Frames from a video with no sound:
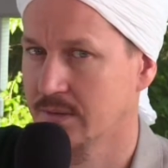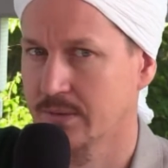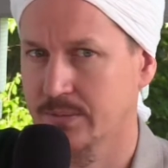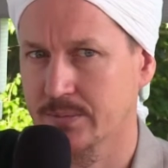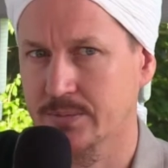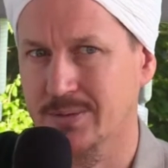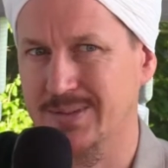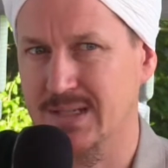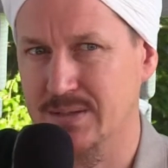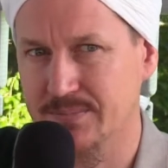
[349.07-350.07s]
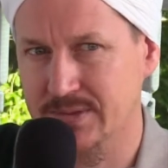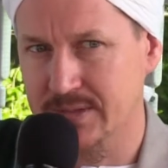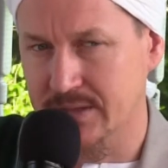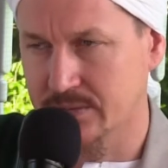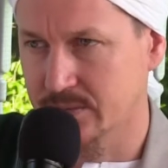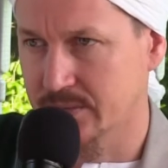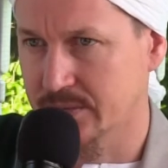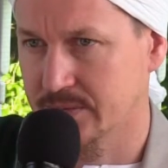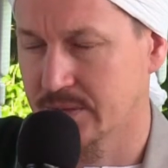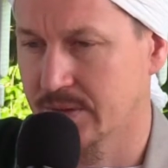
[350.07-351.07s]
Those are the emphasized
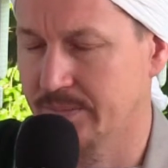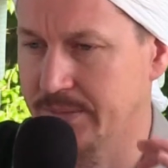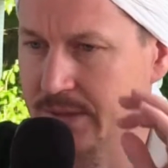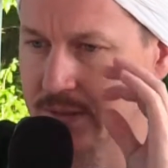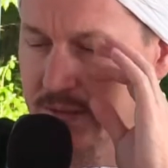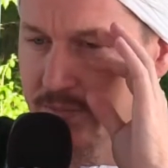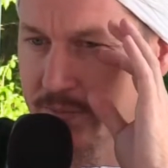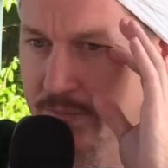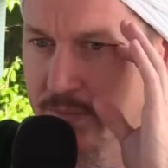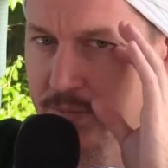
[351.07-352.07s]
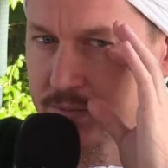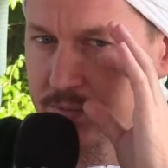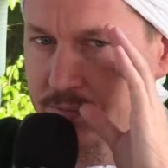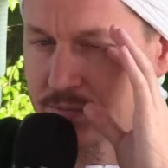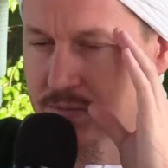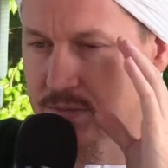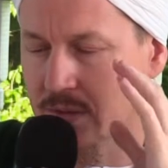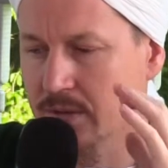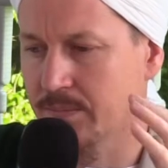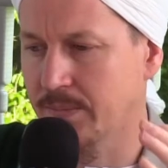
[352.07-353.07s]
sunnahs, meaning that if we were going to
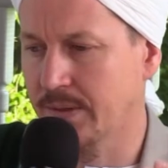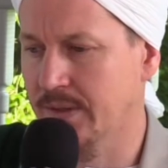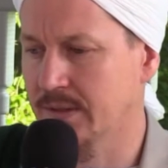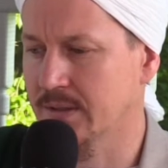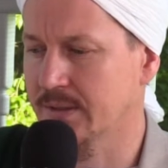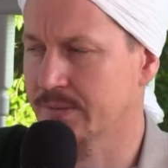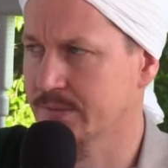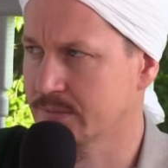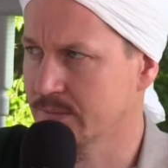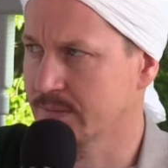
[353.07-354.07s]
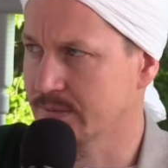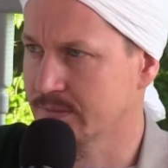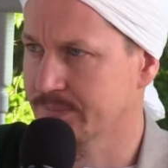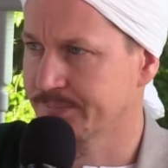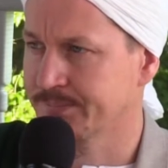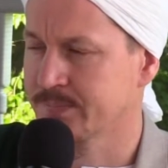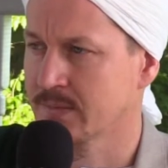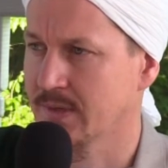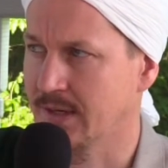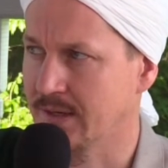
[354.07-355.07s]
start praying other sunnahs
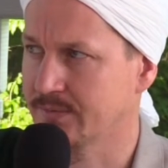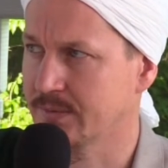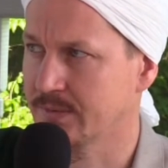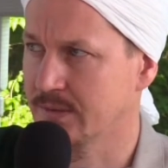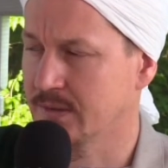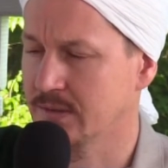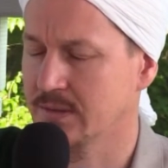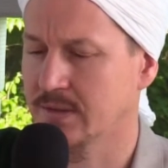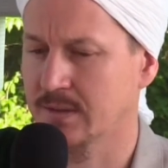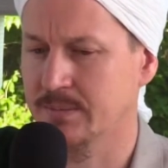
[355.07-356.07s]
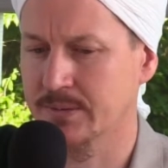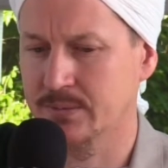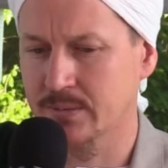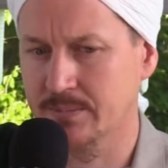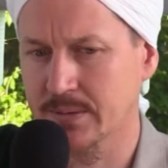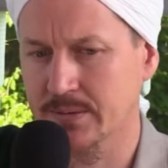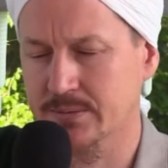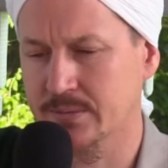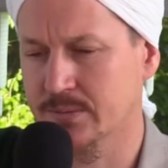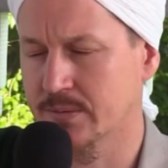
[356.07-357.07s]
after the obligatory prayers,
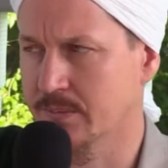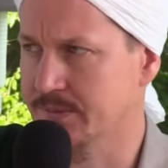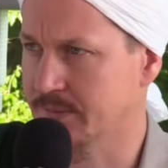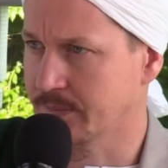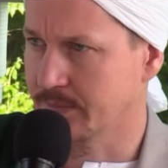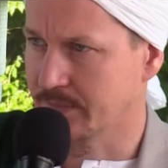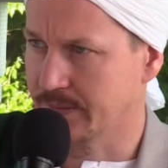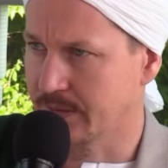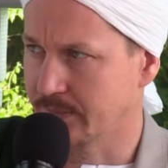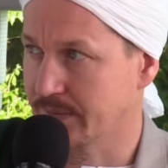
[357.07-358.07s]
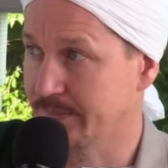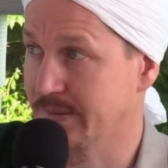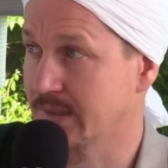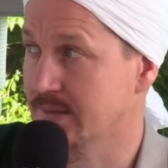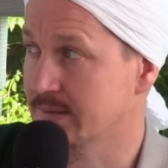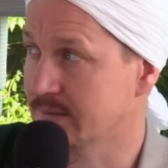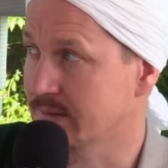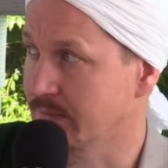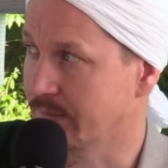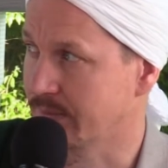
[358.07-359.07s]
those are the ones that we want to begin with and be
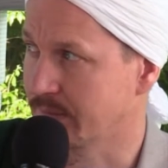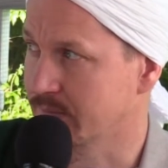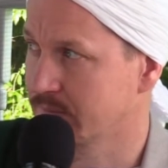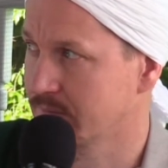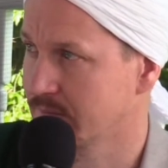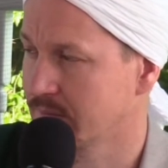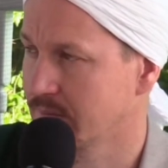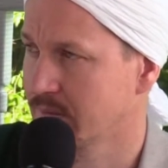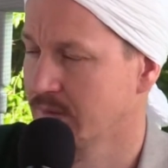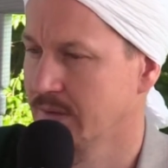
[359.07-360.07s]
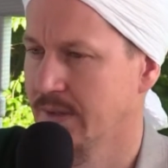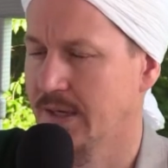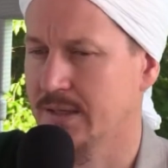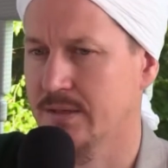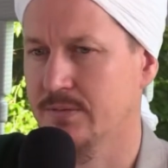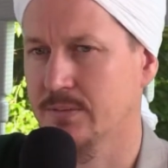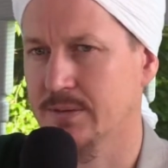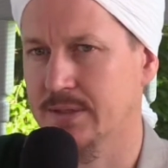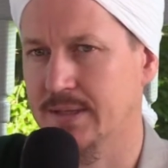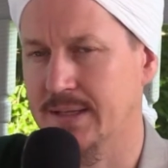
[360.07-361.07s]
consistent with those. And then if you
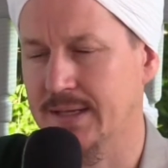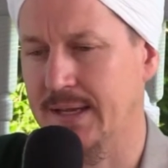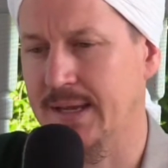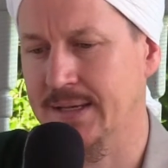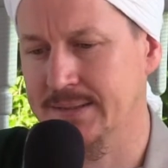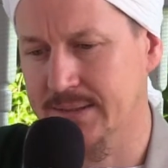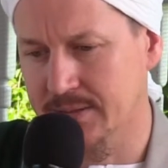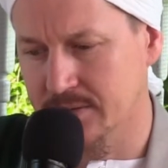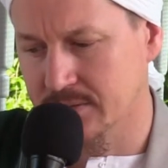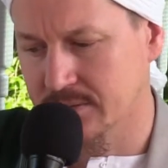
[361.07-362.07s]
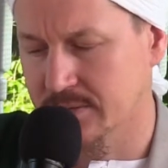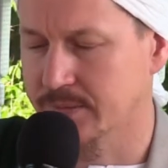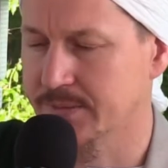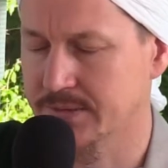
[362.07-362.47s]
wanted to then add others, so in the